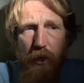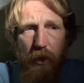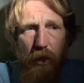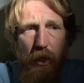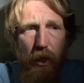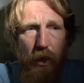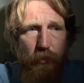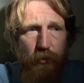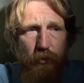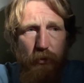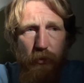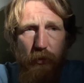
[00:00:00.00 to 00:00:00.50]

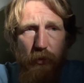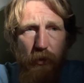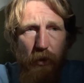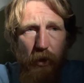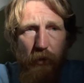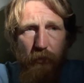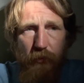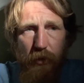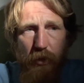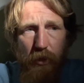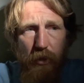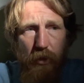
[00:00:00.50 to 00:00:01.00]
Absolutely
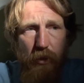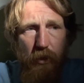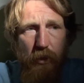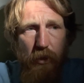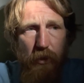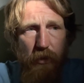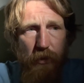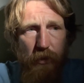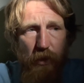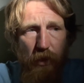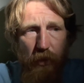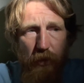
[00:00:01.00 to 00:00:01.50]
loved it.
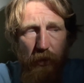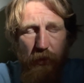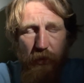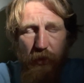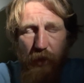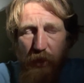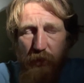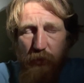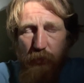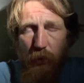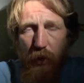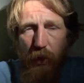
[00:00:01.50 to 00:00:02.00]
Like,
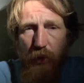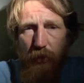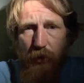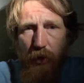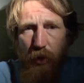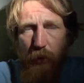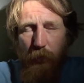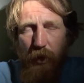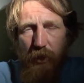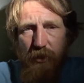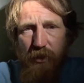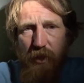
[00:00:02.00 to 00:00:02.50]
that's what I
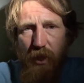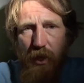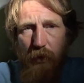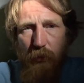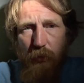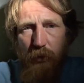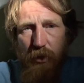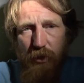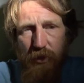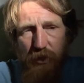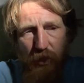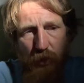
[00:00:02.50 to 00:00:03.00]
thought Montana
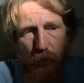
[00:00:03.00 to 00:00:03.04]
was.